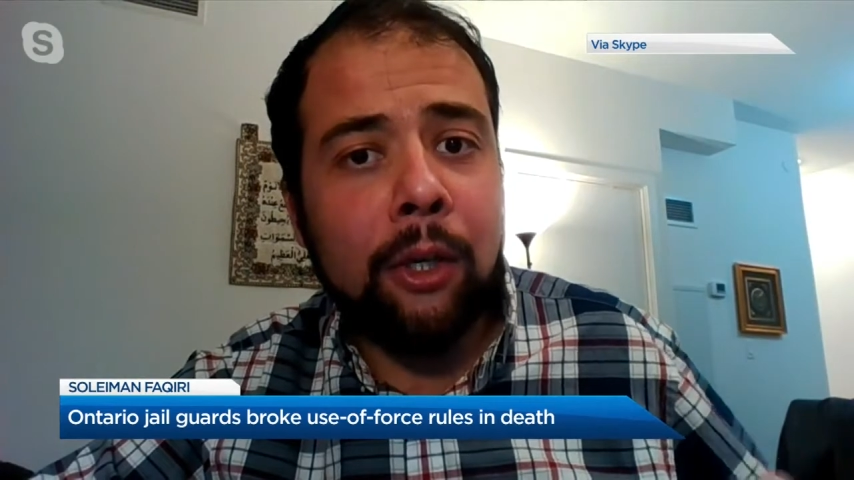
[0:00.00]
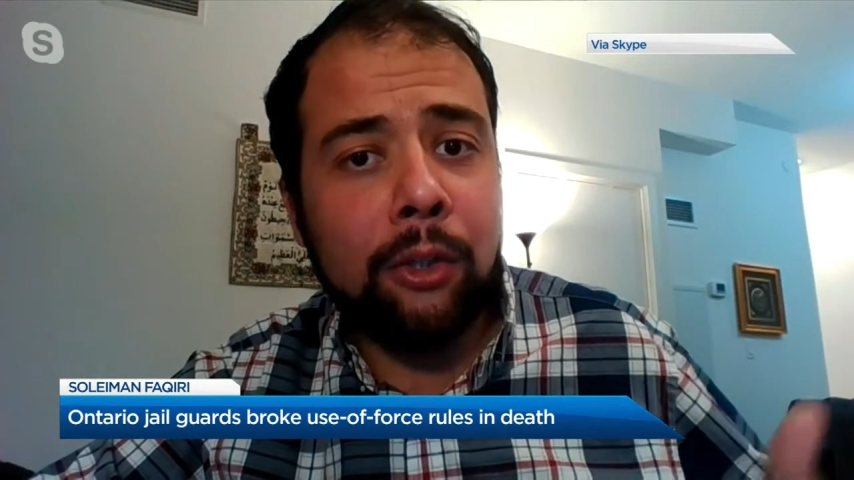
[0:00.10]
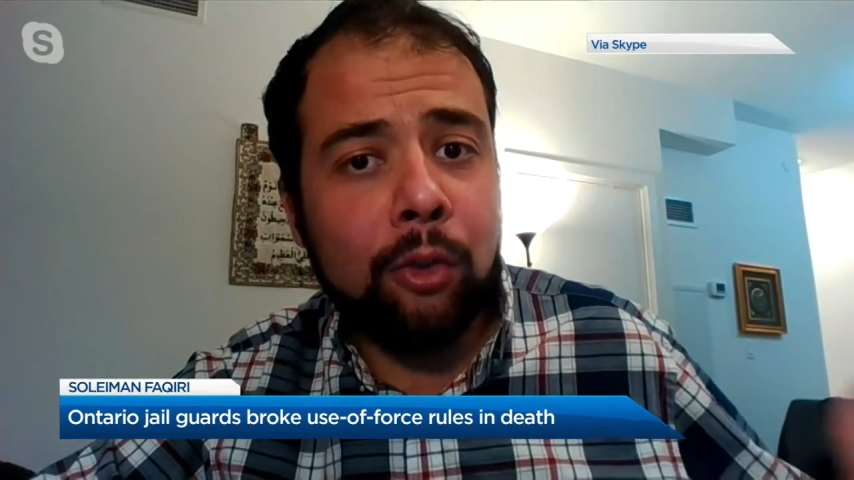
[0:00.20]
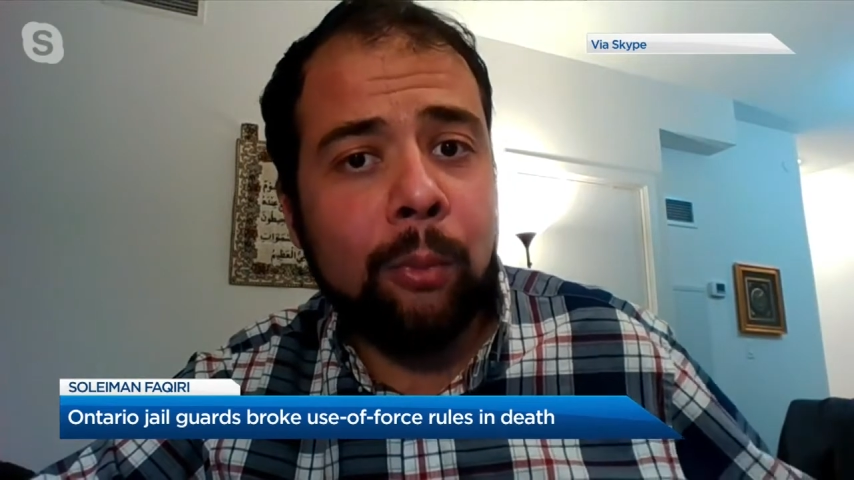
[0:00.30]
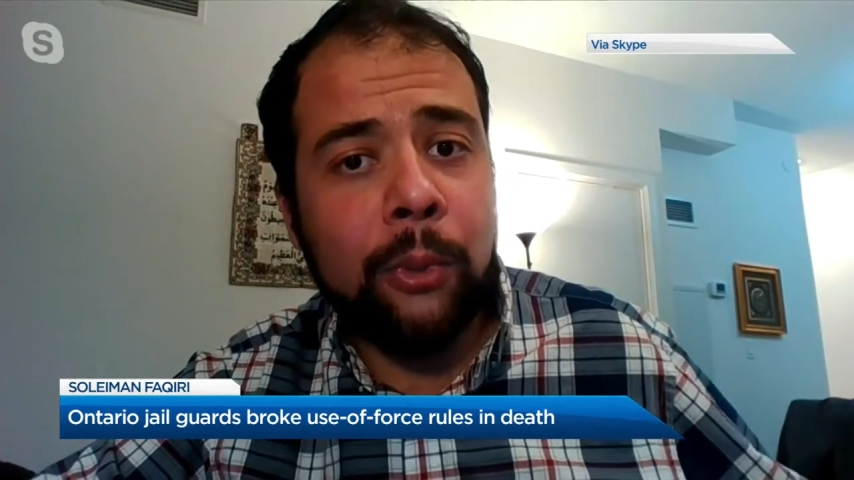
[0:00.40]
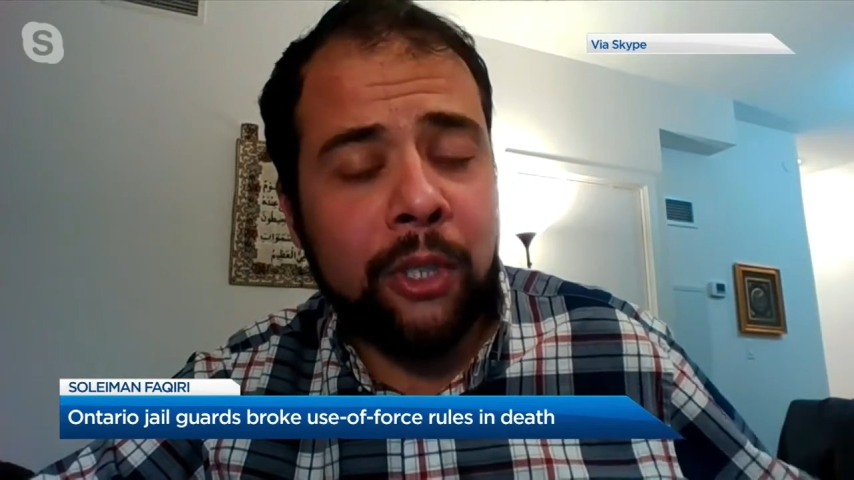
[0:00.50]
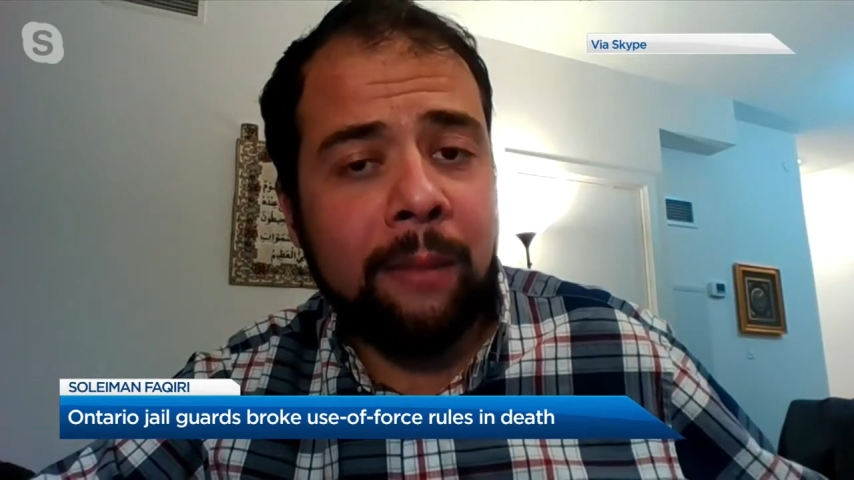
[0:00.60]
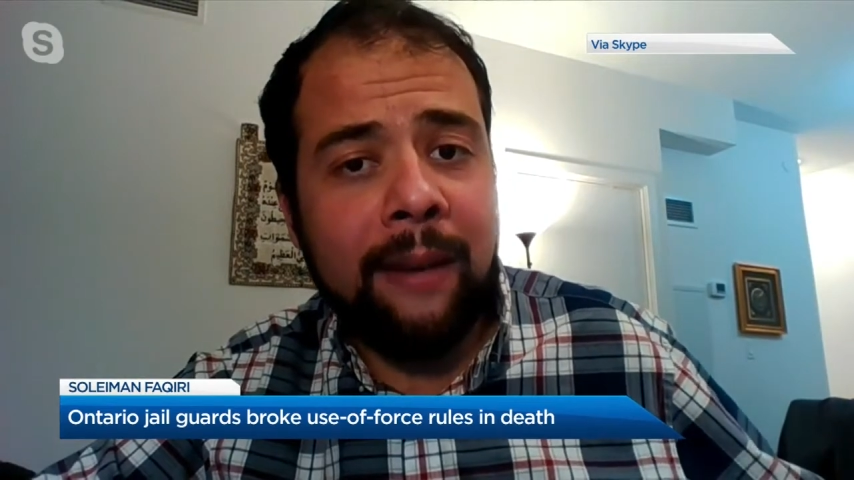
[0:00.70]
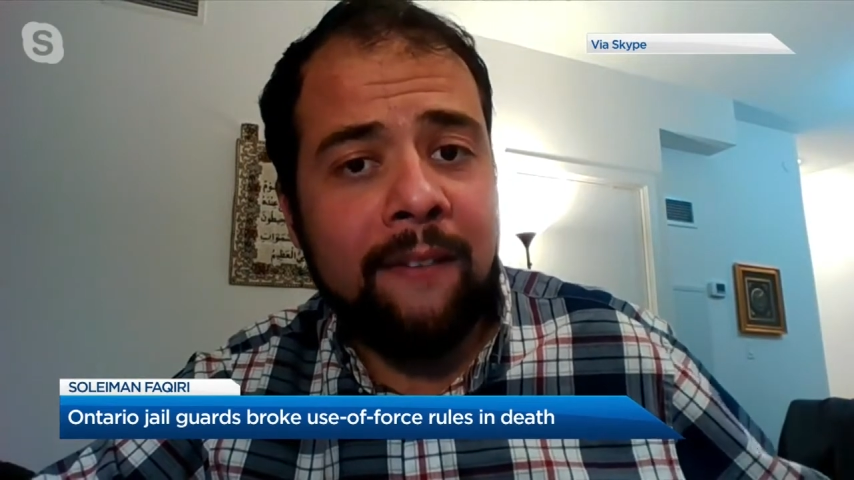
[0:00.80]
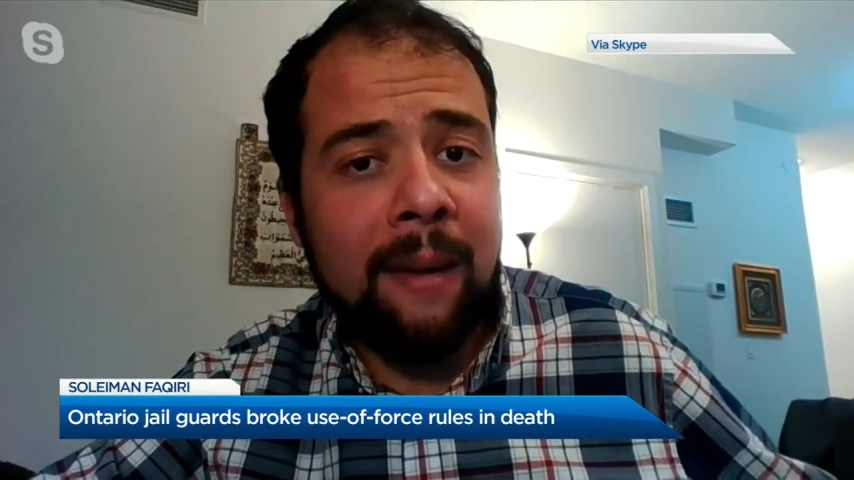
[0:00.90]
also
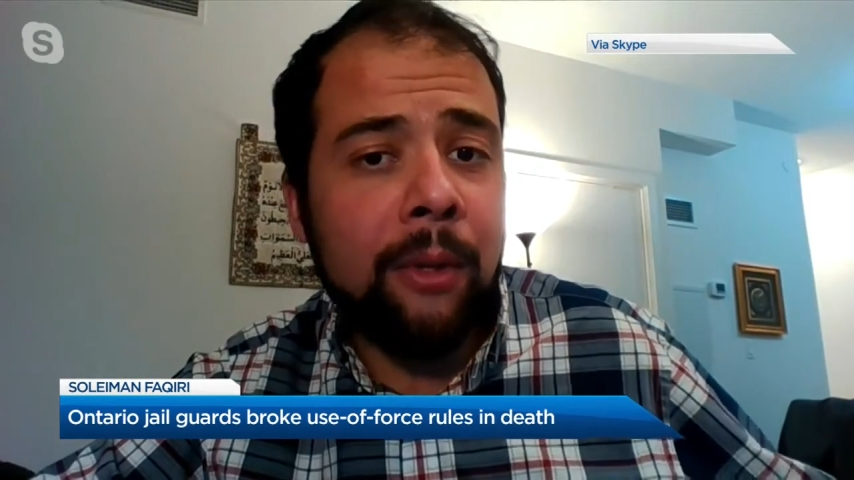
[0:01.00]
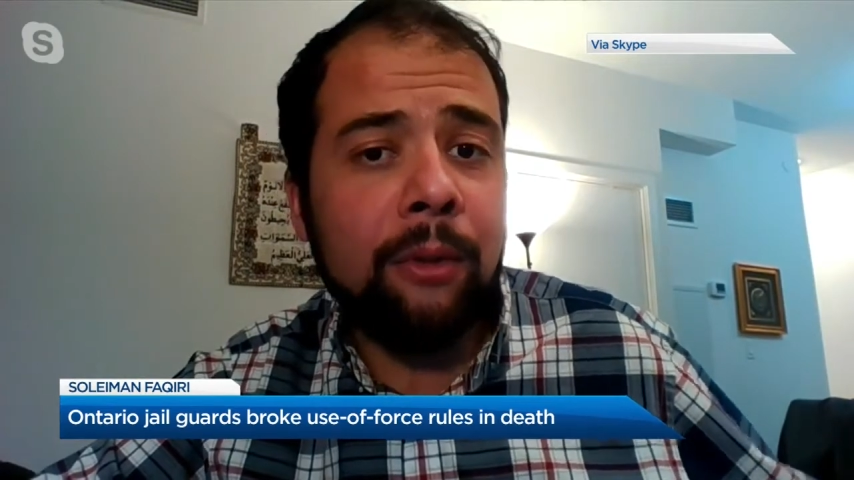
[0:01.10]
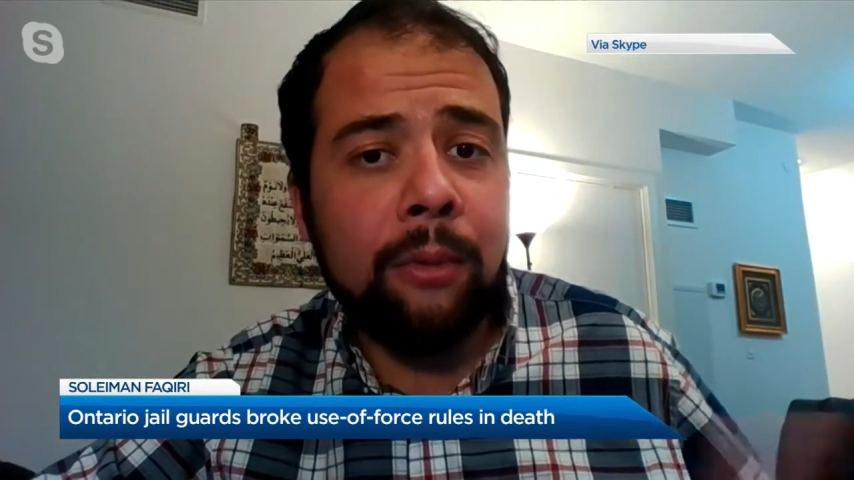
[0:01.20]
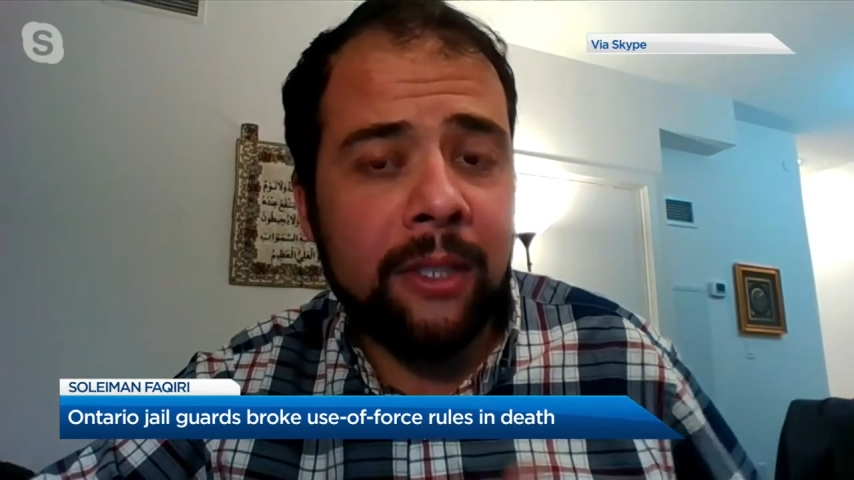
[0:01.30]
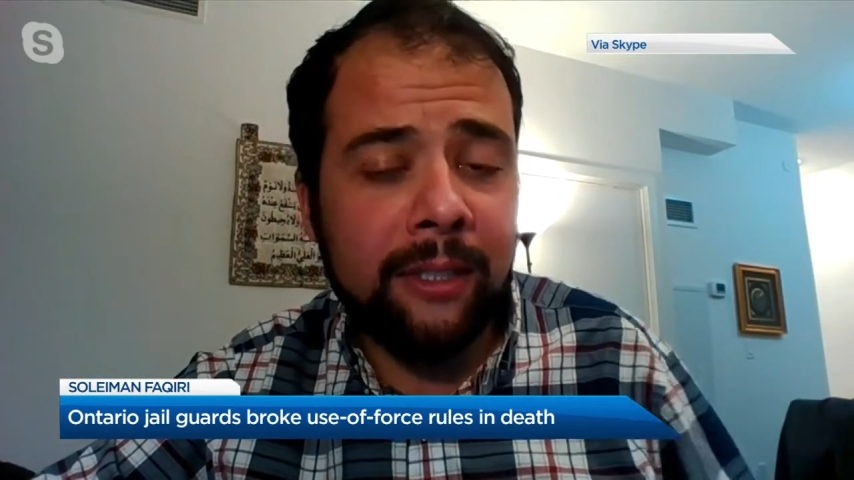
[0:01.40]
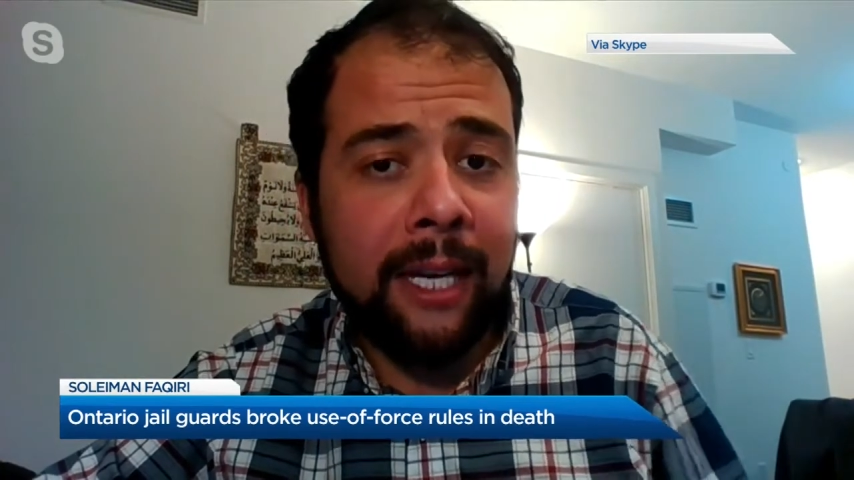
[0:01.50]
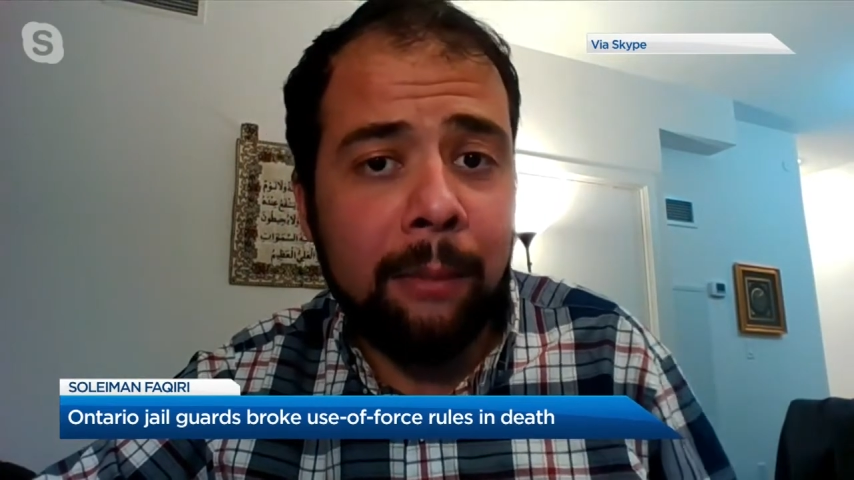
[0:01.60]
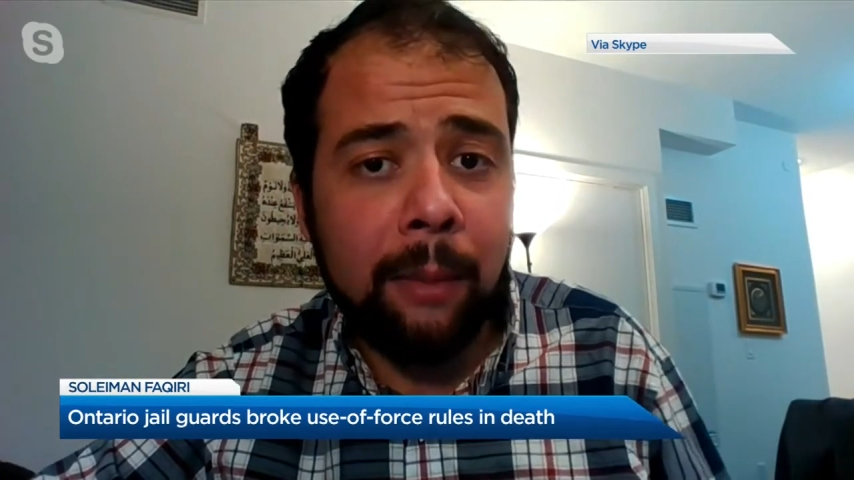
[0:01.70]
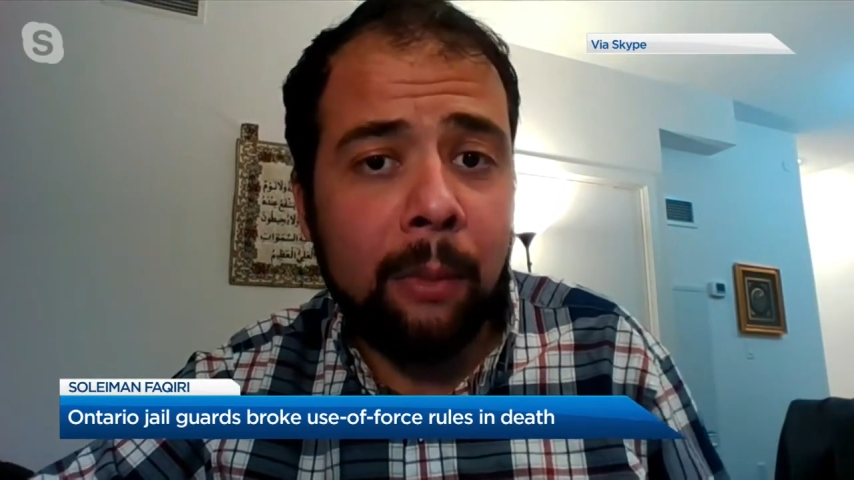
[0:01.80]
pushing my family through this nightmare.